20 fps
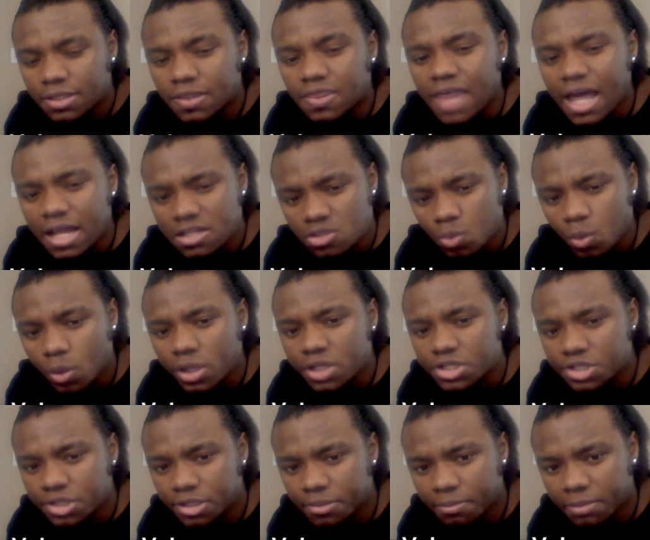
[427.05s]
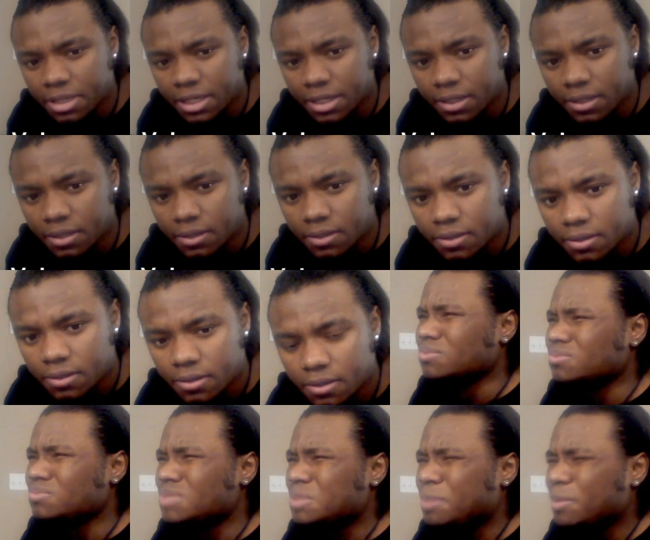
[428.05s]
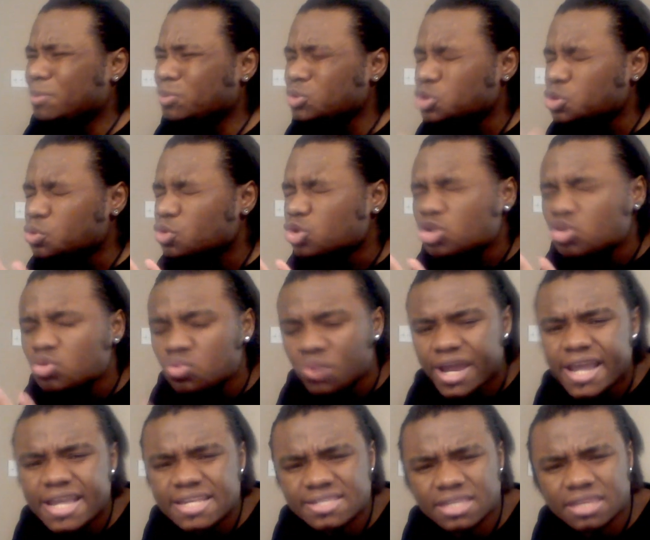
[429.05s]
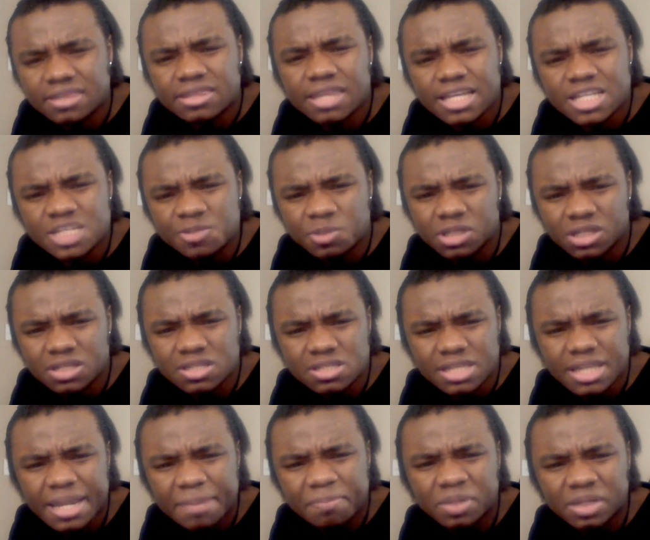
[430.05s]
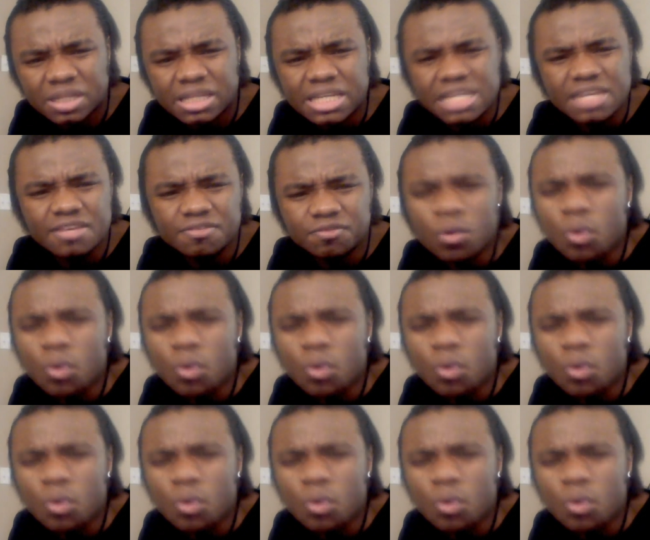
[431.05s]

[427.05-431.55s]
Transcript: That's what it should mean. See, people do crazy things because they believe,